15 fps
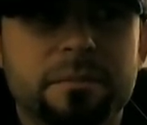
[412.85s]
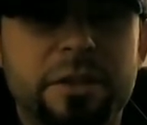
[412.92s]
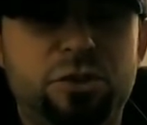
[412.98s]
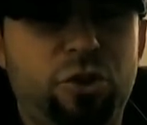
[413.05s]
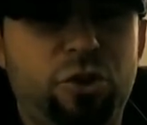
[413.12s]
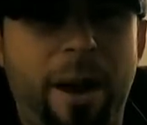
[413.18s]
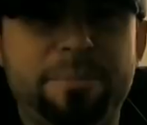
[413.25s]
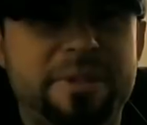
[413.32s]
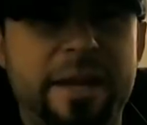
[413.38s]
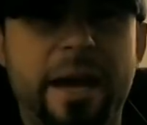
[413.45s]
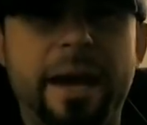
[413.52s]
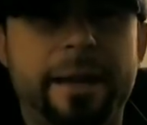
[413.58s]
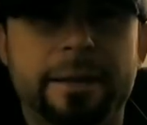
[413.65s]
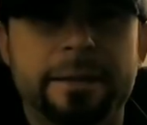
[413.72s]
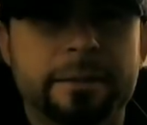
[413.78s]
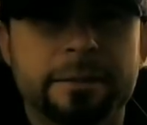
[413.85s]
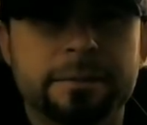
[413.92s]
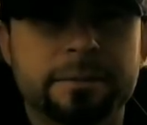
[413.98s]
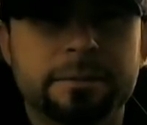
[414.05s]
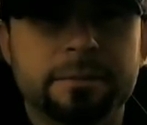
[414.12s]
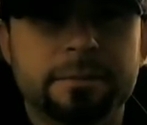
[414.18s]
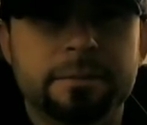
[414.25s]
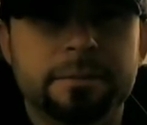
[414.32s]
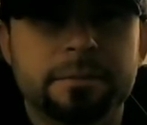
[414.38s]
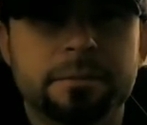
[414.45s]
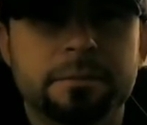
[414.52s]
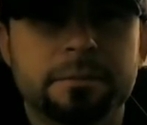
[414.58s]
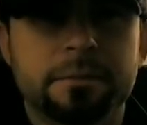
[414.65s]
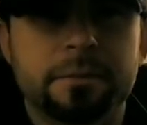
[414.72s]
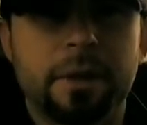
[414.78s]
he drops dead.
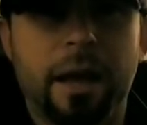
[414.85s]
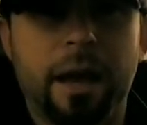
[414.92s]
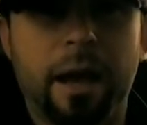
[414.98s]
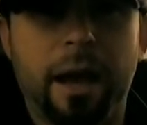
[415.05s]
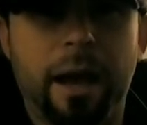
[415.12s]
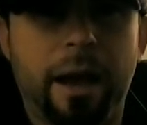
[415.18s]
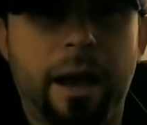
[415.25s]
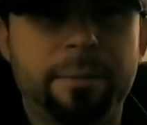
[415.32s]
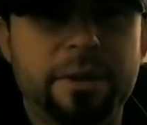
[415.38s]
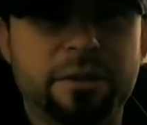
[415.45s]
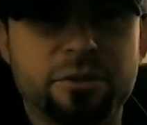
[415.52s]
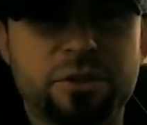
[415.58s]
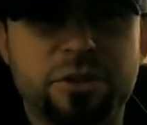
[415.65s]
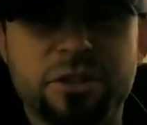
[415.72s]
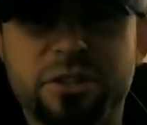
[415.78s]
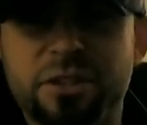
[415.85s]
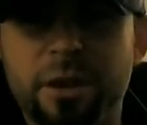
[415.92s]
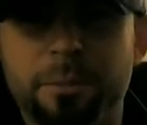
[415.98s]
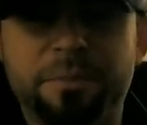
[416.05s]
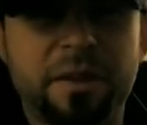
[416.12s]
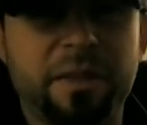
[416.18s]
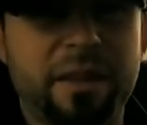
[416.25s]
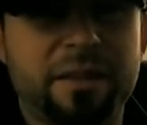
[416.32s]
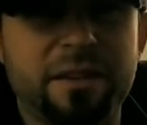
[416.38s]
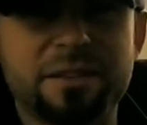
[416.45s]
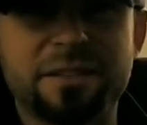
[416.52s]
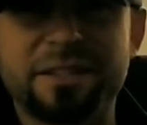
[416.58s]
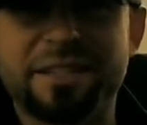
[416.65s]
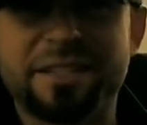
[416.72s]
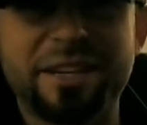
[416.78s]
I mean, there's just something that
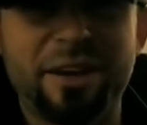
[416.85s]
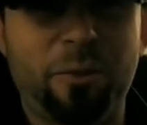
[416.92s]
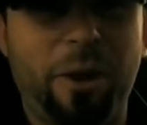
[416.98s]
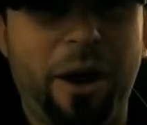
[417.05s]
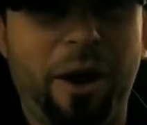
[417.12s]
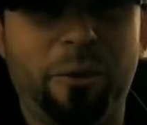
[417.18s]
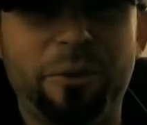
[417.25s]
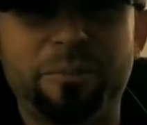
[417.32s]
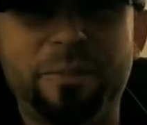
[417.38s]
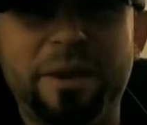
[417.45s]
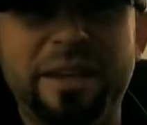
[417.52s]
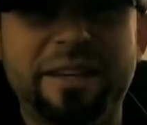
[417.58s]
doesn't sit well with me.